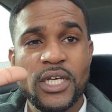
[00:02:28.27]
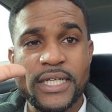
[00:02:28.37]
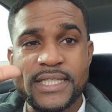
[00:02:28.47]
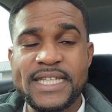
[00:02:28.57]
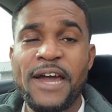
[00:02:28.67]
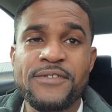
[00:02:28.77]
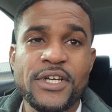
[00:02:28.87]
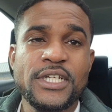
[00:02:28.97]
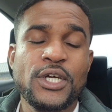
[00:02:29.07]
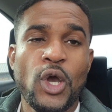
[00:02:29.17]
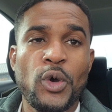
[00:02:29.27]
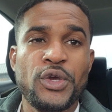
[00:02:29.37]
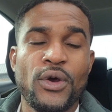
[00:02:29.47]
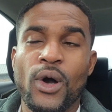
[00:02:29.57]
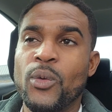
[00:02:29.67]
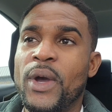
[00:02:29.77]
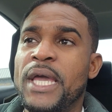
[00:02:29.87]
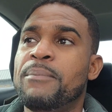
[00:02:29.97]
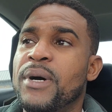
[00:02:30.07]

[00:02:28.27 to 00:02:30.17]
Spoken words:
It's never gonna go your own way.